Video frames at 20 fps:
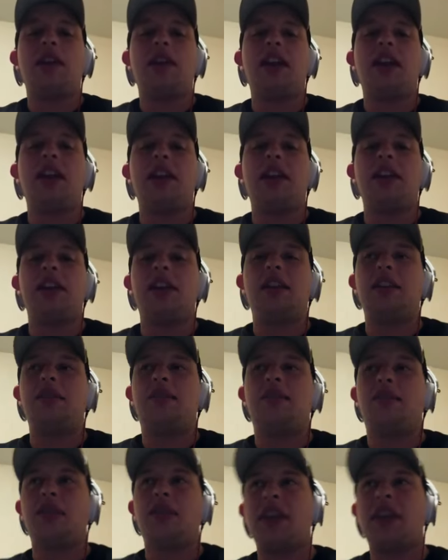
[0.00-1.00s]
And
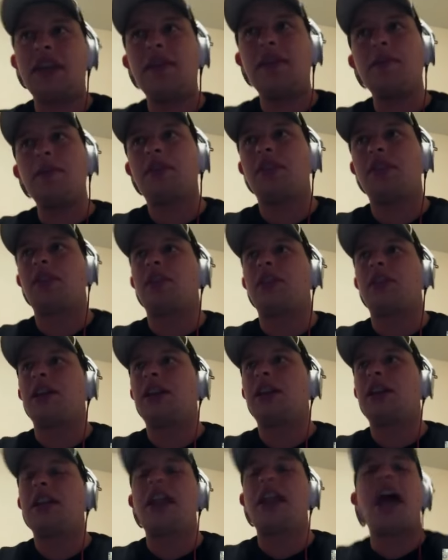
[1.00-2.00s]
for him
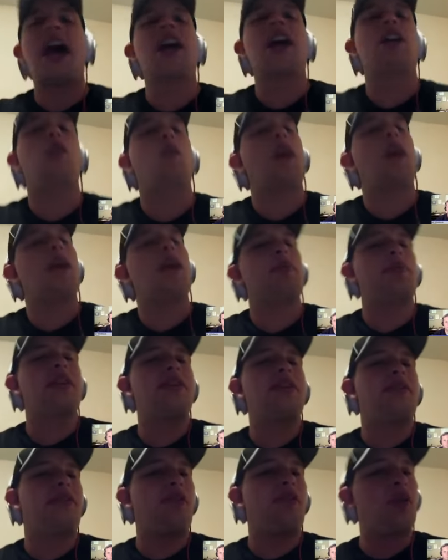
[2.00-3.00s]
to not
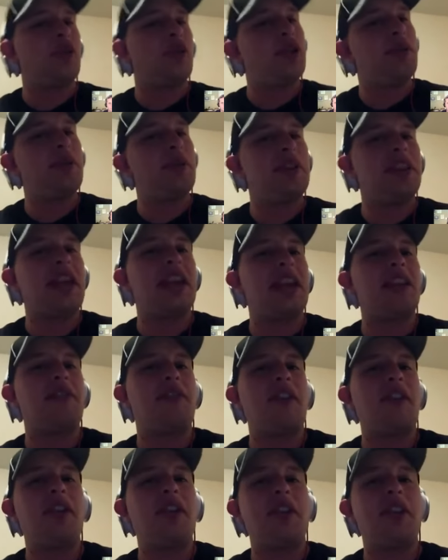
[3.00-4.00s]
cooperate fully with the
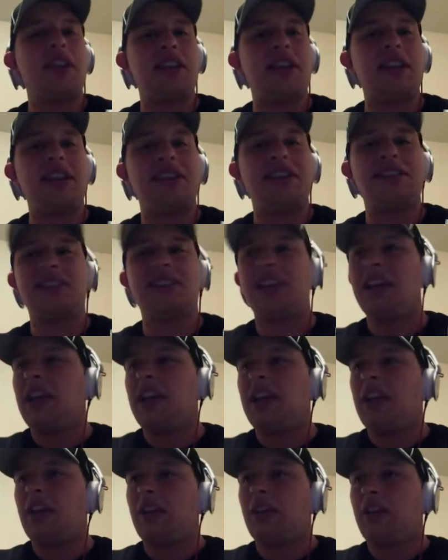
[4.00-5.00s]
NFL in this,
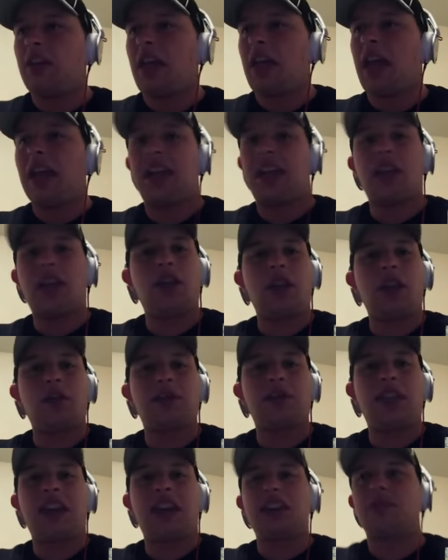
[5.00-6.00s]
not giving
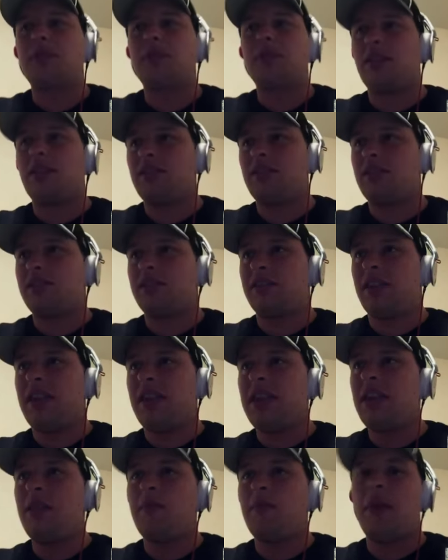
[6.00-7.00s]
up text messages,
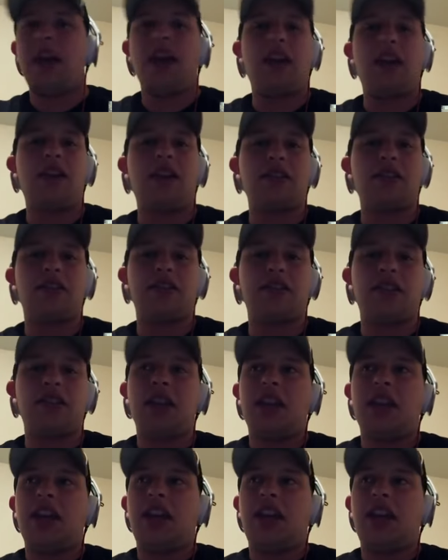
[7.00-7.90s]
emails,